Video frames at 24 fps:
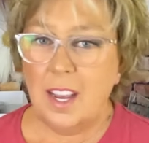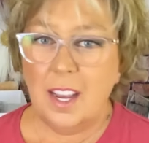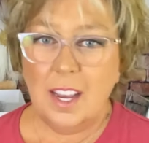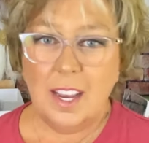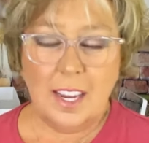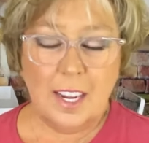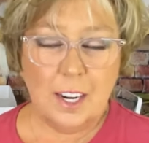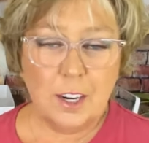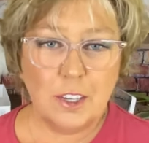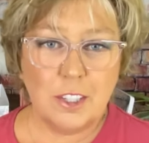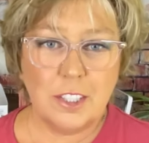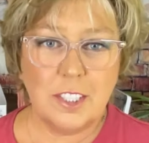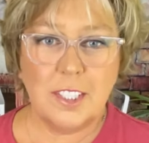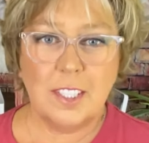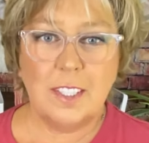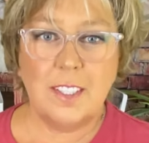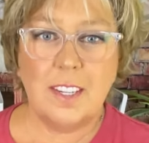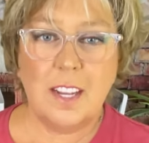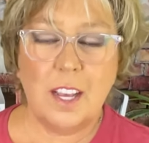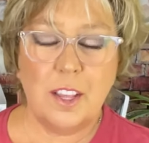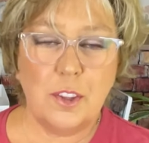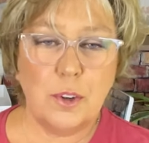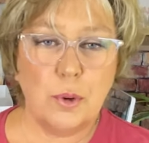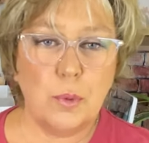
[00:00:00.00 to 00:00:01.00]
Here's
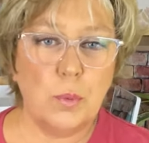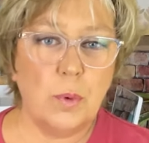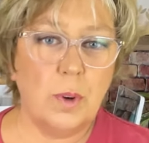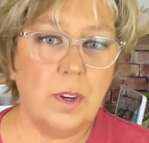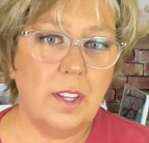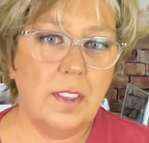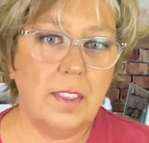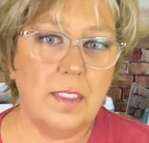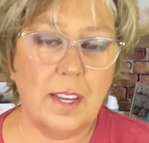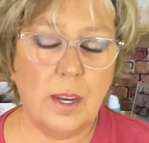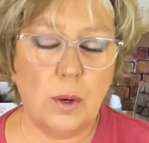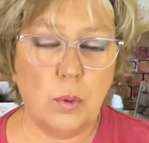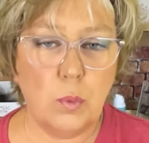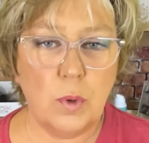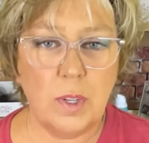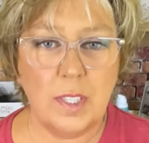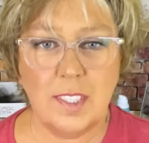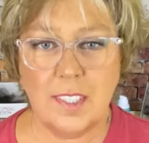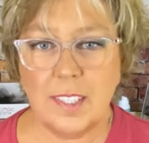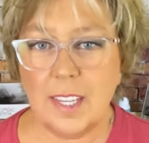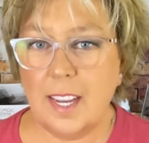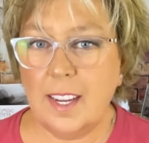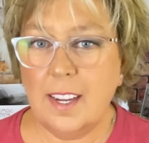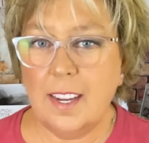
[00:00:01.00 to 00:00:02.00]
another one that
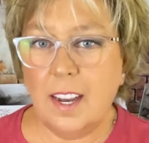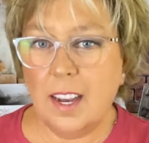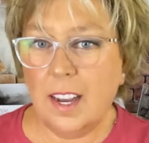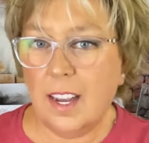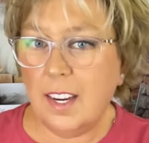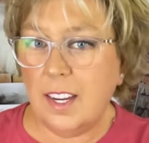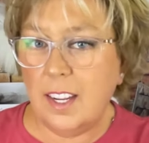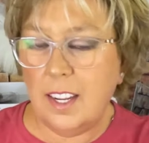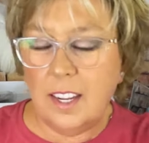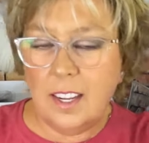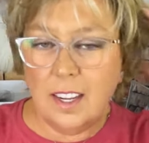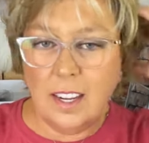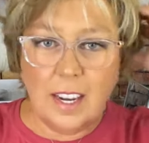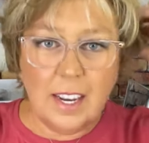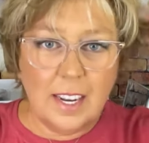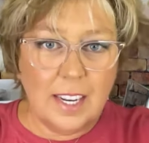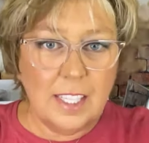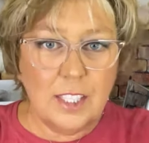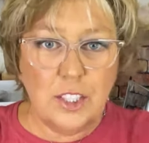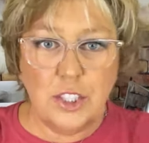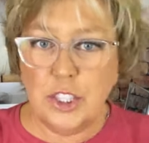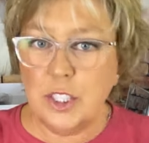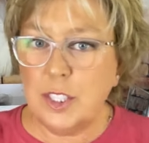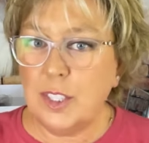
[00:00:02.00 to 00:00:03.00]
once I got it, I
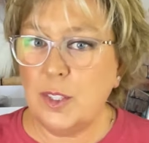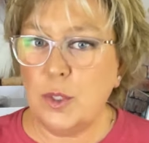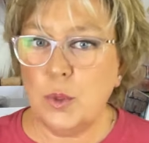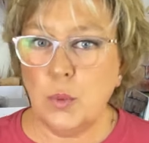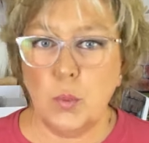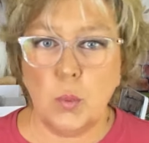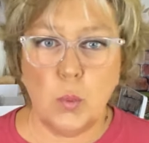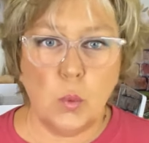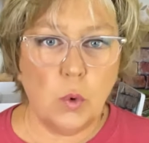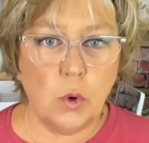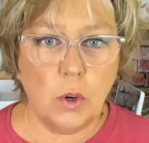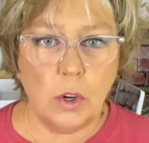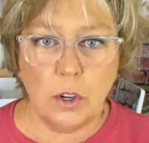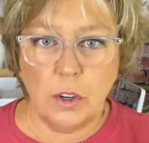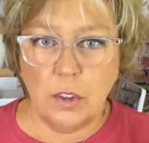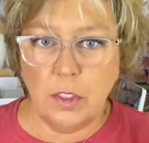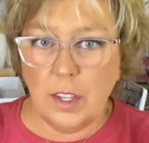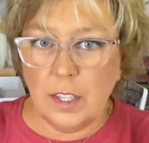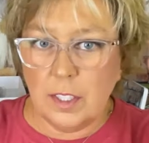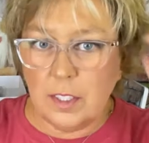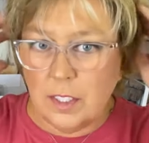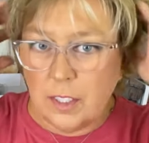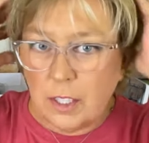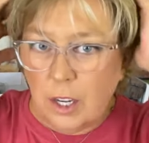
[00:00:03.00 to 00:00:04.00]
just wore
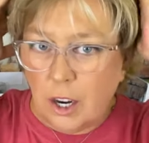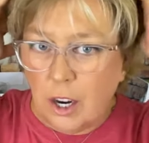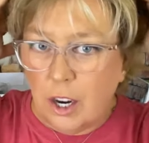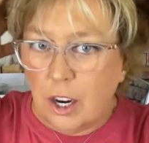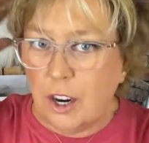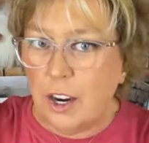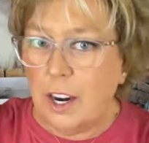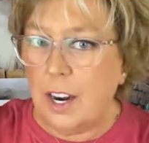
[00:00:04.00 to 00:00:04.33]
the tar